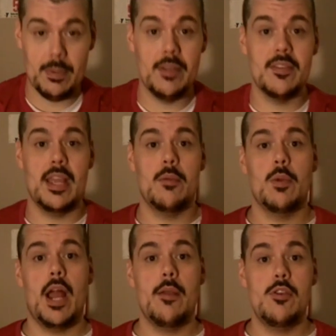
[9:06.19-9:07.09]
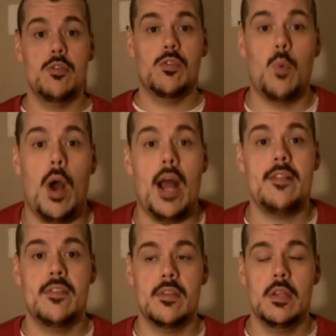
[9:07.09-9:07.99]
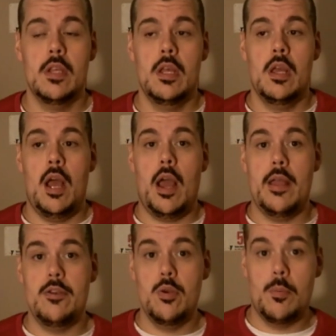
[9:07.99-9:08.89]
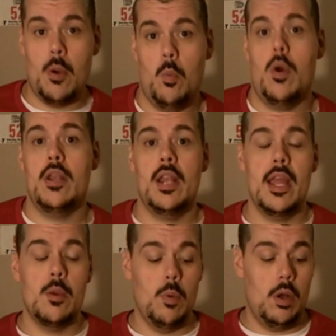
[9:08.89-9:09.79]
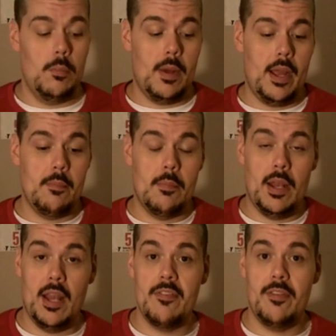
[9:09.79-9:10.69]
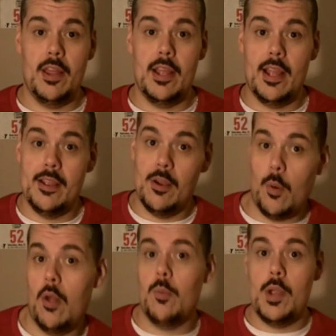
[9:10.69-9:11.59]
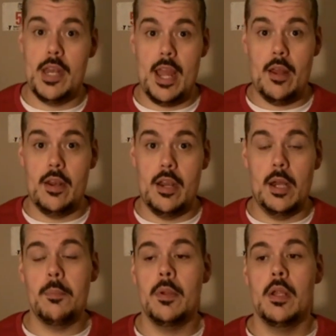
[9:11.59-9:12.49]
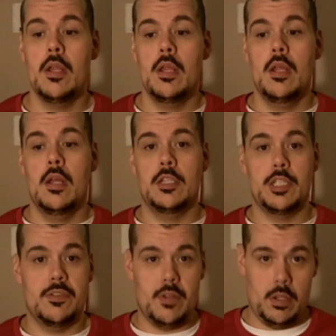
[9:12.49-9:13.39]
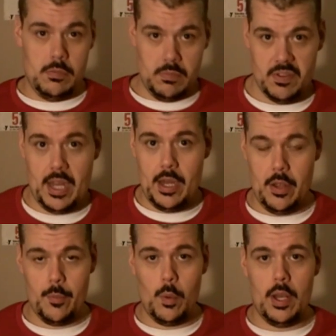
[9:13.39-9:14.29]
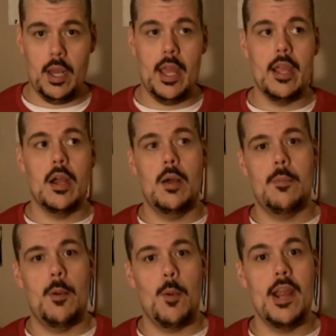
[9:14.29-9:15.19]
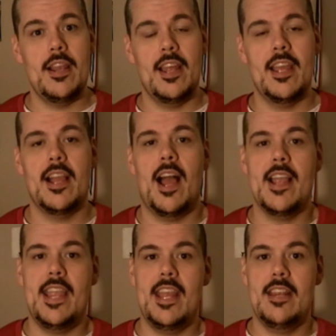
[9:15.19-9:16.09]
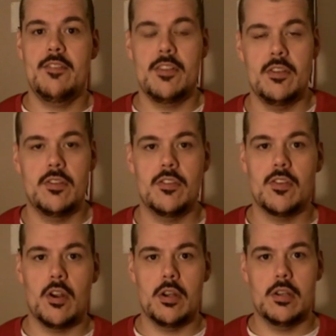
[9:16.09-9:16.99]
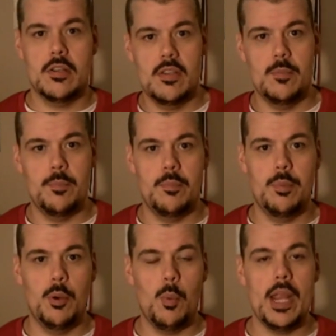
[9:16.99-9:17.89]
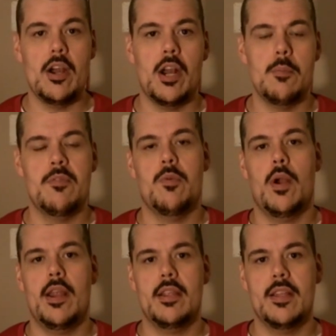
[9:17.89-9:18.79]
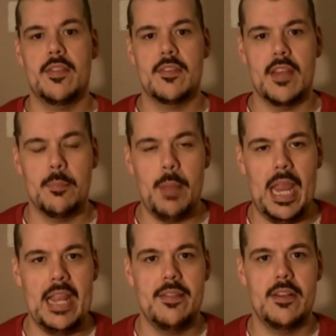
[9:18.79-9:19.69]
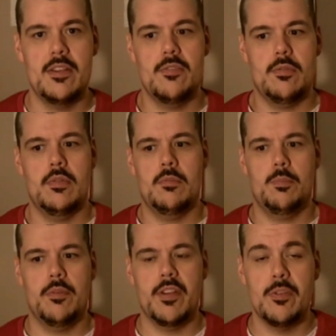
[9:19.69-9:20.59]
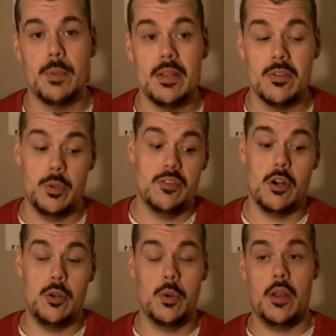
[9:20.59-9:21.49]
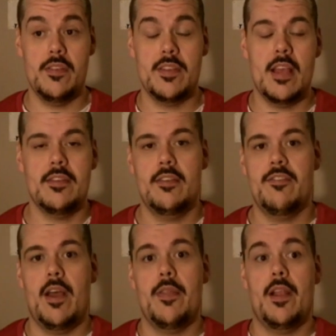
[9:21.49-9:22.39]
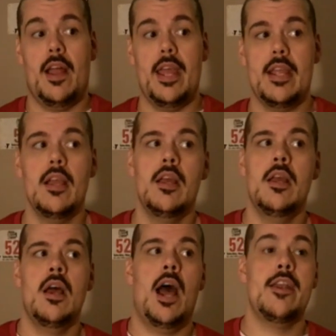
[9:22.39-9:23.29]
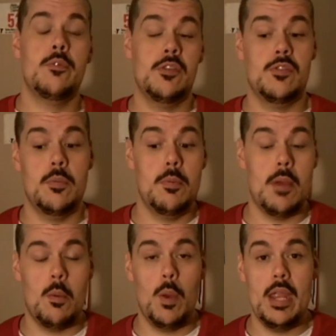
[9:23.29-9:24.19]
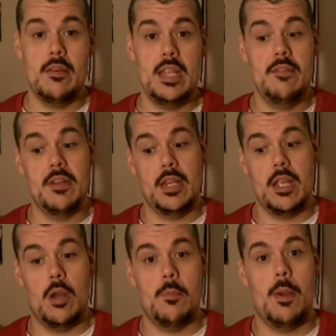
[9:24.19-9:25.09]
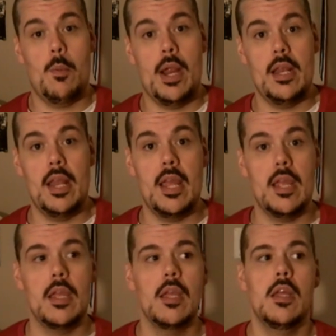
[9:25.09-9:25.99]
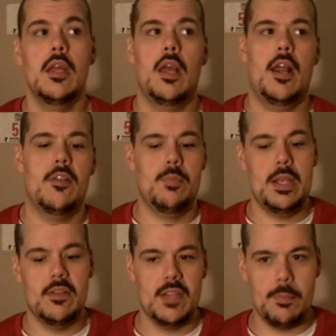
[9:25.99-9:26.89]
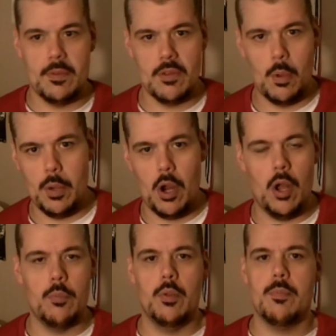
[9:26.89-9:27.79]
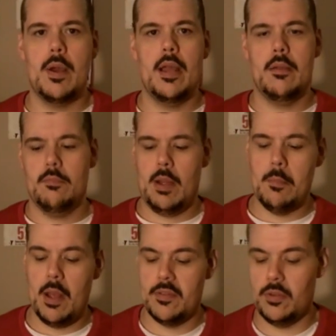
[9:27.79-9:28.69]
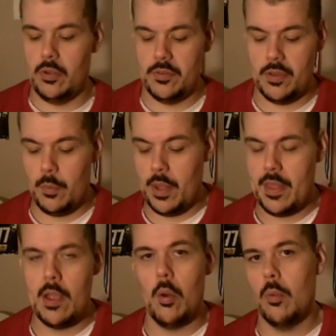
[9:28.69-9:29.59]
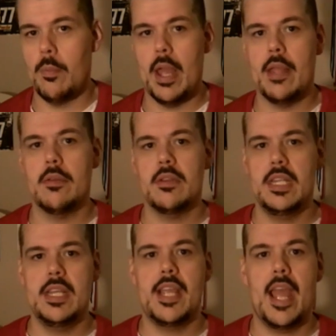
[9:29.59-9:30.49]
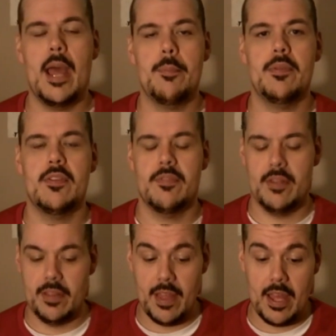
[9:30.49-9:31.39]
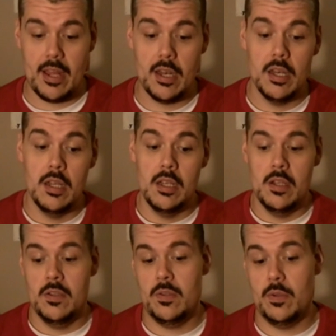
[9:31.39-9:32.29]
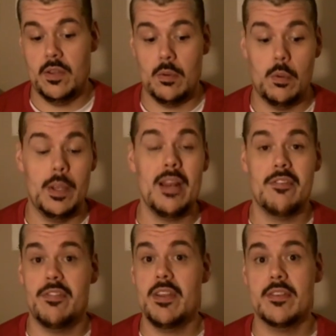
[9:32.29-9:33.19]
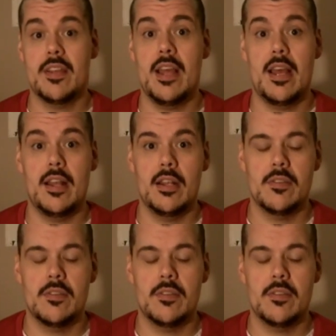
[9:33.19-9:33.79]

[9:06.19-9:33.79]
But it's like when I do squats, I do them on one leg. Well, on my left leg, I can go all the way down and up just on standing on the one leg. On my right leg, I can't even start to put weight on it before I get this like pain that just prevents me. So he started doing all these tests, and he found that like I don't distribute my weight evenly on my right leg, and it's because something's going on with my muscles and the way they hold my kneecap and stuff like that. So he's like, well, we gotta fix that.